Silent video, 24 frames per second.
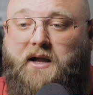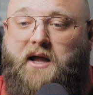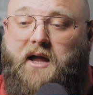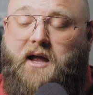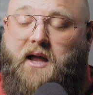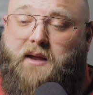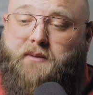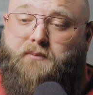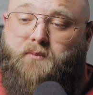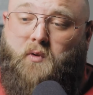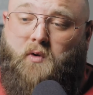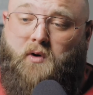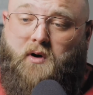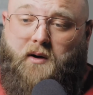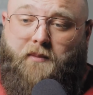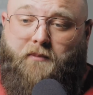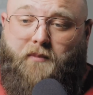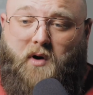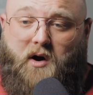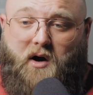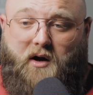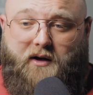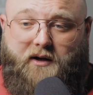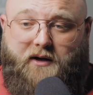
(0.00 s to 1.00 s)
And more on
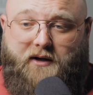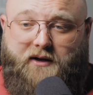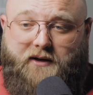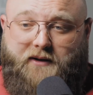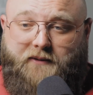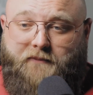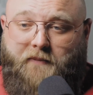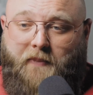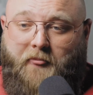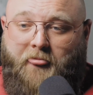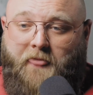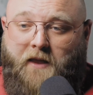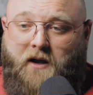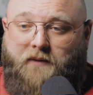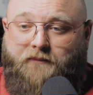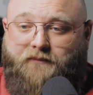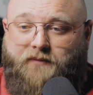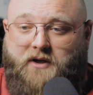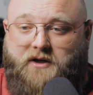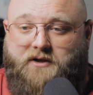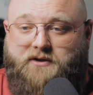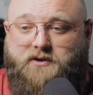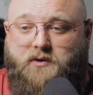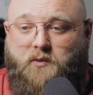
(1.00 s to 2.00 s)
marketing
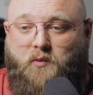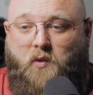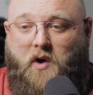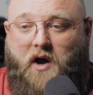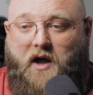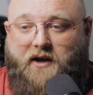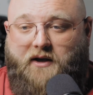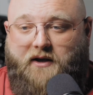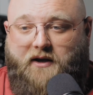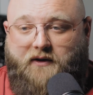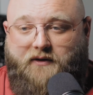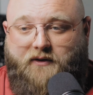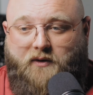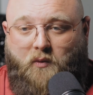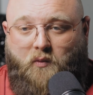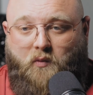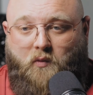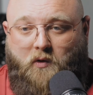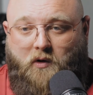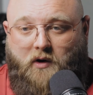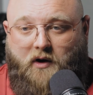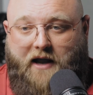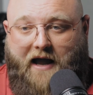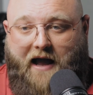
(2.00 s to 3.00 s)
is you want to get the
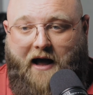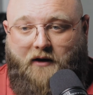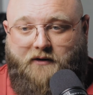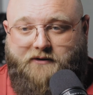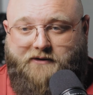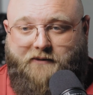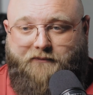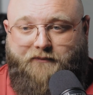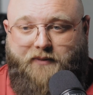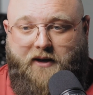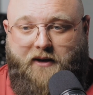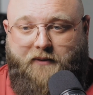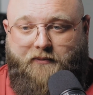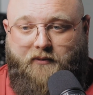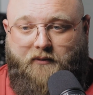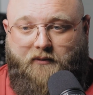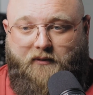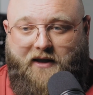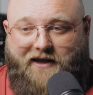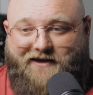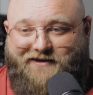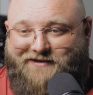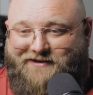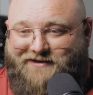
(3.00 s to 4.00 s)
word out to people
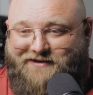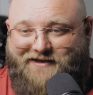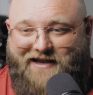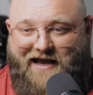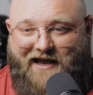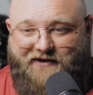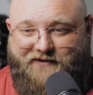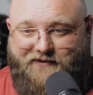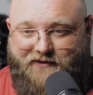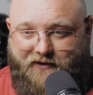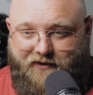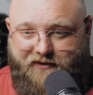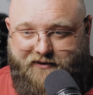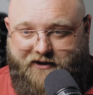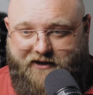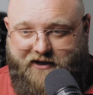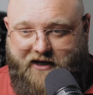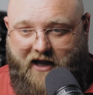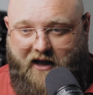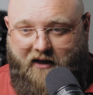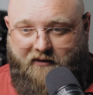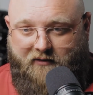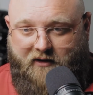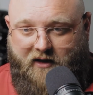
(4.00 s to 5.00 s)
that's just not
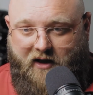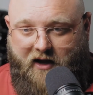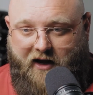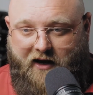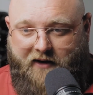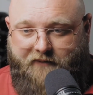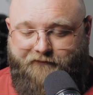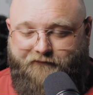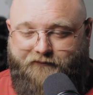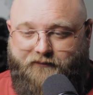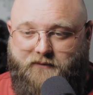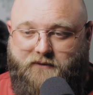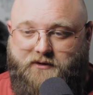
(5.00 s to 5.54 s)
searching online.